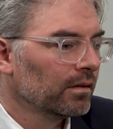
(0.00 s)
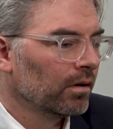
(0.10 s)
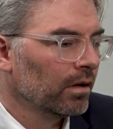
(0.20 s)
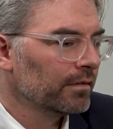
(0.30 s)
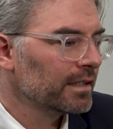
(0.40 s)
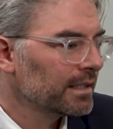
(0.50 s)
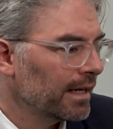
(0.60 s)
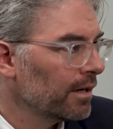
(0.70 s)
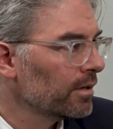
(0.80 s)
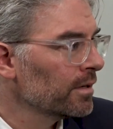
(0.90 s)
all of the
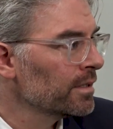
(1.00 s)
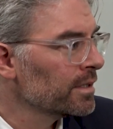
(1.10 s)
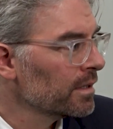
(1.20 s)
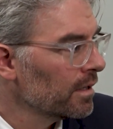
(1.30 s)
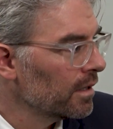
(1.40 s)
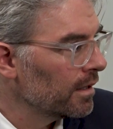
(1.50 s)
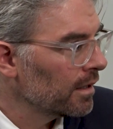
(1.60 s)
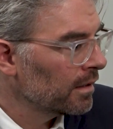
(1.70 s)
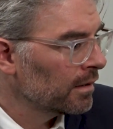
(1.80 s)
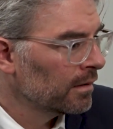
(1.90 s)
standards,
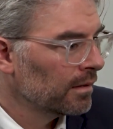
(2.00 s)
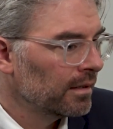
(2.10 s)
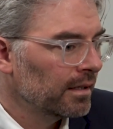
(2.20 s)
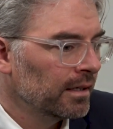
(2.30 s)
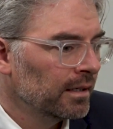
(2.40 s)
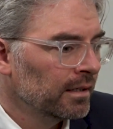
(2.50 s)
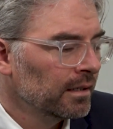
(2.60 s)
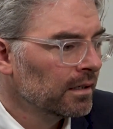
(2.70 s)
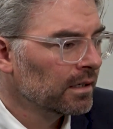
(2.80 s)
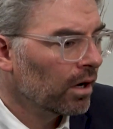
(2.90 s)
the
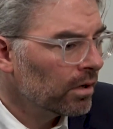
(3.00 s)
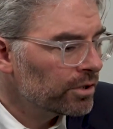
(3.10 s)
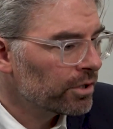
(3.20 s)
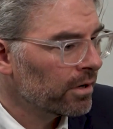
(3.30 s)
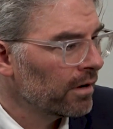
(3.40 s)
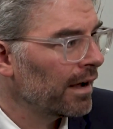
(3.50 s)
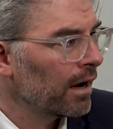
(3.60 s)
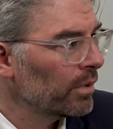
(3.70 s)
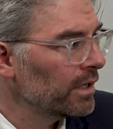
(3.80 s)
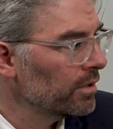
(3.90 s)
culture of
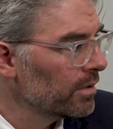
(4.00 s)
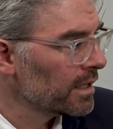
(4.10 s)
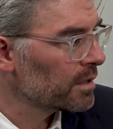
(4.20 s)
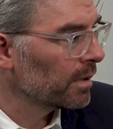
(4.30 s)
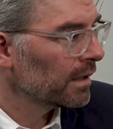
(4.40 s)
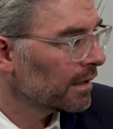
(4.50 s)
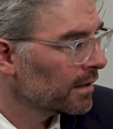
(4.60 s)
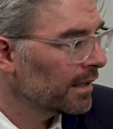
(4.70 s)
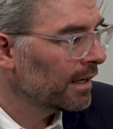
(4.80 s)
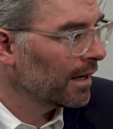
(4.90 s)
how we do this
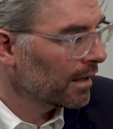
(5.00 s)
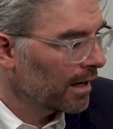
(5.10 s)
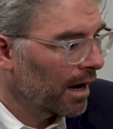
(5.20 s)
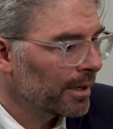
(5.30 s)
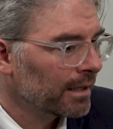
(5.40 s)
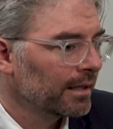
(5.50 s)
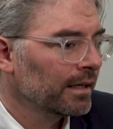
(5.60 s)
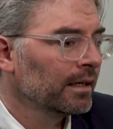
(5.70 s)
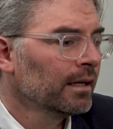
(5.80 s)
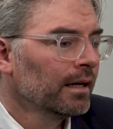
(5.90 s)
politically and
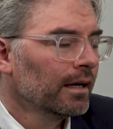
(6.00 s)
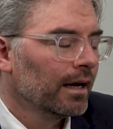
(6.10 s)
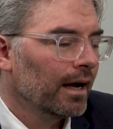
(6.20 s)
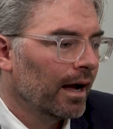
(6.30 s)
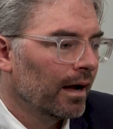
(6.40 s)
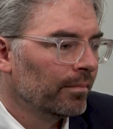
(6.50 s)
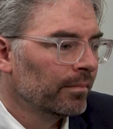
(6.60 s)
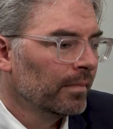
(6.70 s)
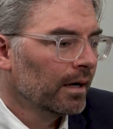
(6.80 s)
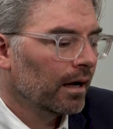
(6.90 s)
economically
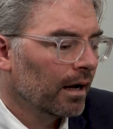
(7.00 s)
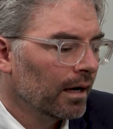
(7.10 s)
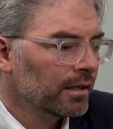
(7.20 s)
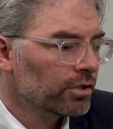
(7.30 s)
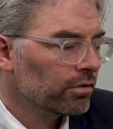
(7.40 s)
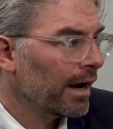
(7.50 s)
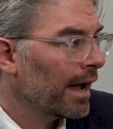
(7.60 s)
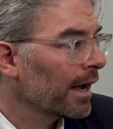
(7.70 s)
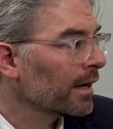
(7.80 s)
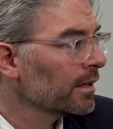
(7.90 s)
on
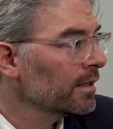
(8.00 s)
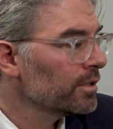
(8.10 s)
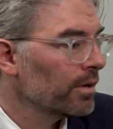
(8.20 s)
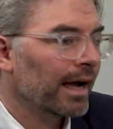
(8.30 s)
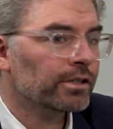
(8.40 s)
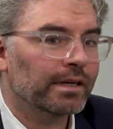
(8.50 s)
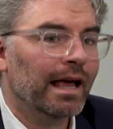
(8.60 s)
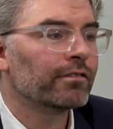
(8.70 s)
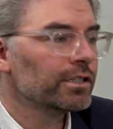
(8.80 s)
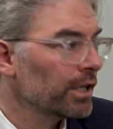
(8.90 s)
track to actually
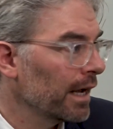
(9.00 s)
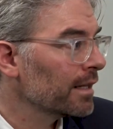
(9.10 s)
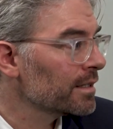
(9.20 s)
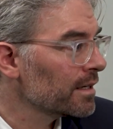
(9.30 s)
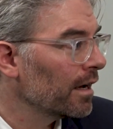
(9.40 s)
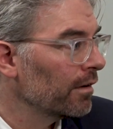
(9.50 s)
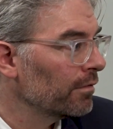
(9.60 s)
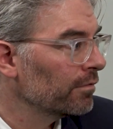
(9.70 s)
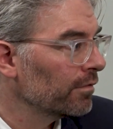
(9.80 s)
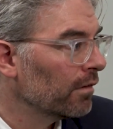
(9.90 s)
have a chance
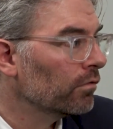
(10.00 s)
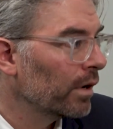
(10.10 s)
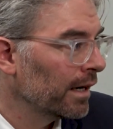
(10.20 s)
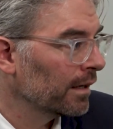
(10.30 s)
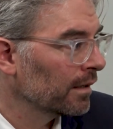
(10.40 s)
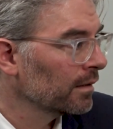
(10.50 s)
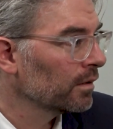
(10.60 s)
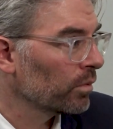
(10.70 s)
of avoiding the